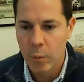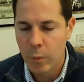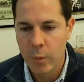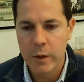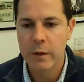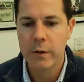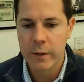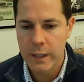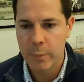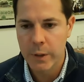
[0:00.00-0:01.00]
what are you
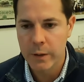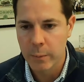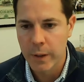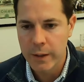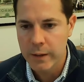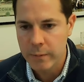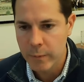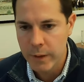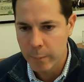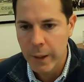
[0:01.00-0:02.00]
doing keeping your money
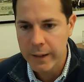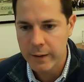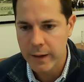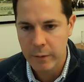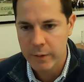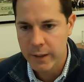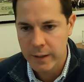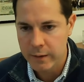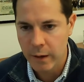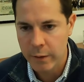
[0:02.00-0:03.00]
in a bank account,
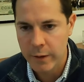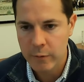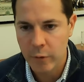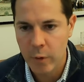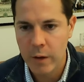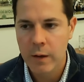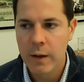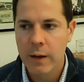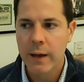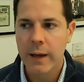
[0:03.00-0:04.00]
getting nothing for it?
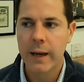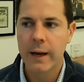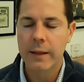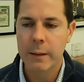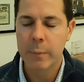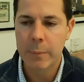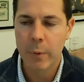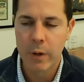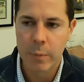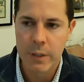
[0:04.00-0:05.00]
And I think
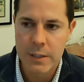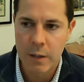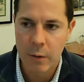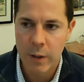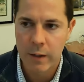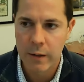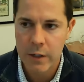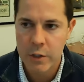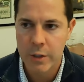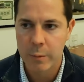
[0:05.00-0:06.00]
people had been so
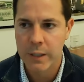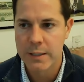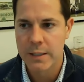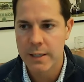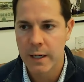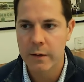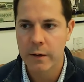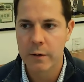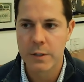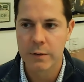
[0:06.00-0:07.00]
conditioned because of 10
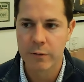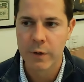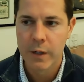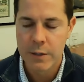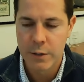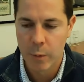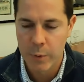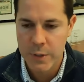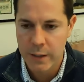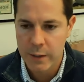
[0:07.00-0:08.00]
years of
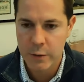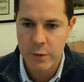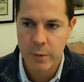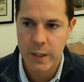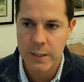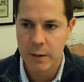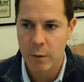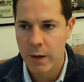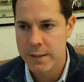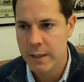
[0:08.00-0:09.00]
0% interest rates and
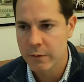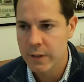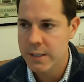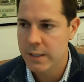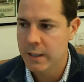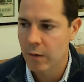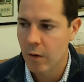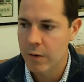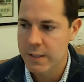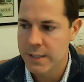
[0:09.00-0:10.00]
quantitative easing and
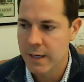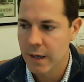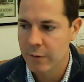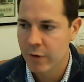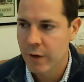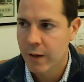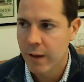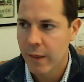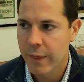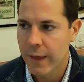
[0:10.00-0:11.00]
all this stuff
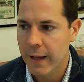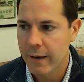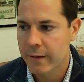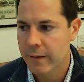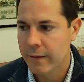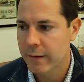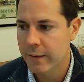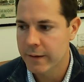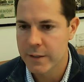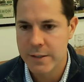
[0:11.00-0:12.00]
that
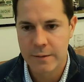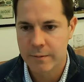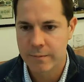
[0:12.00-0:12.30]
they just